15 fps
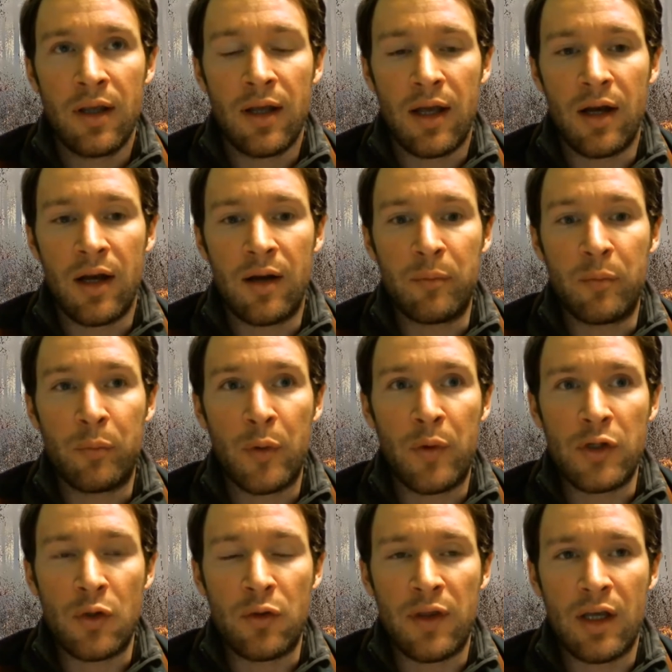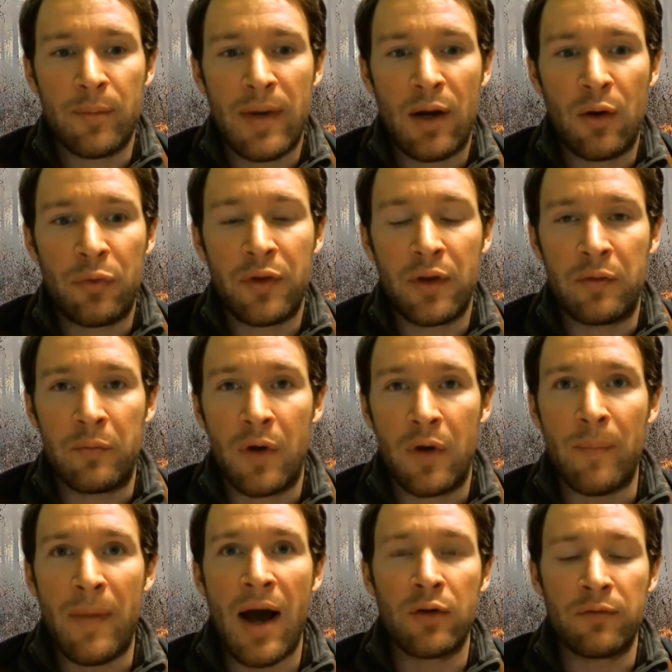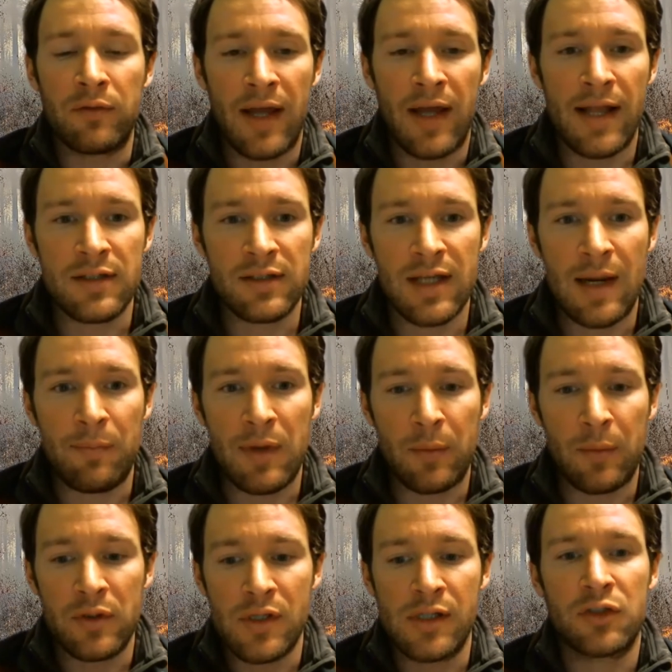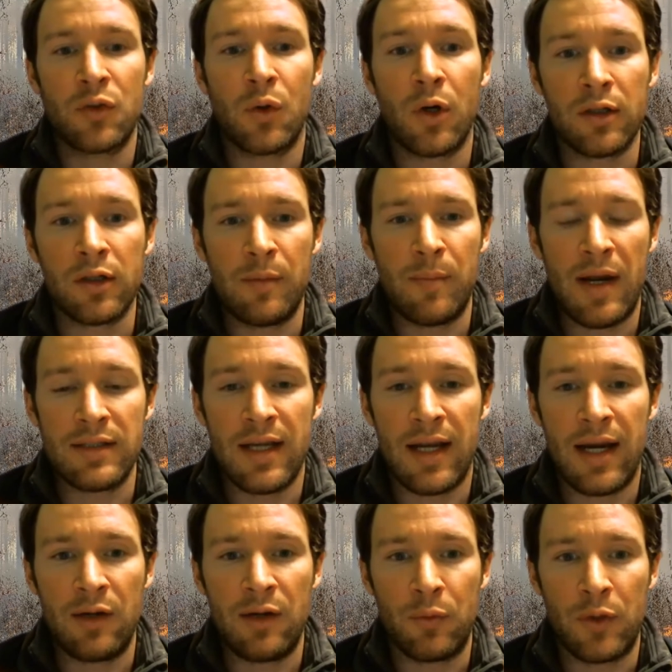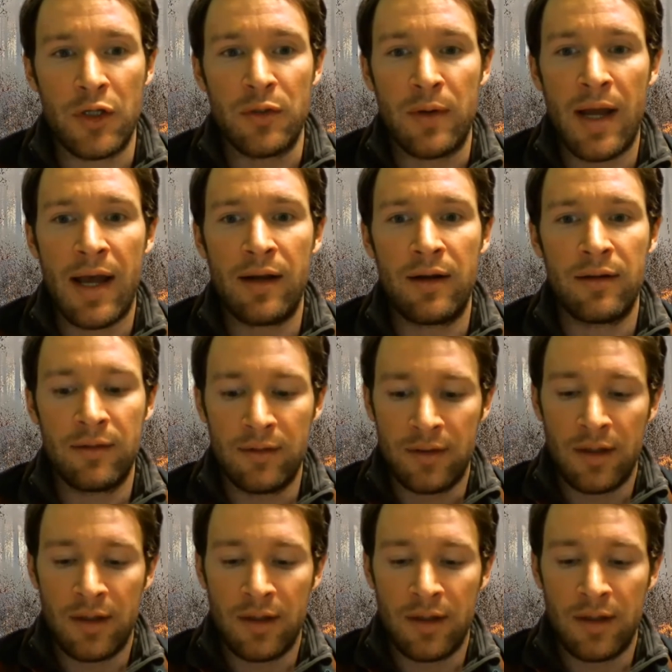But when you think about the amount of landscape that was historically maintained, where you had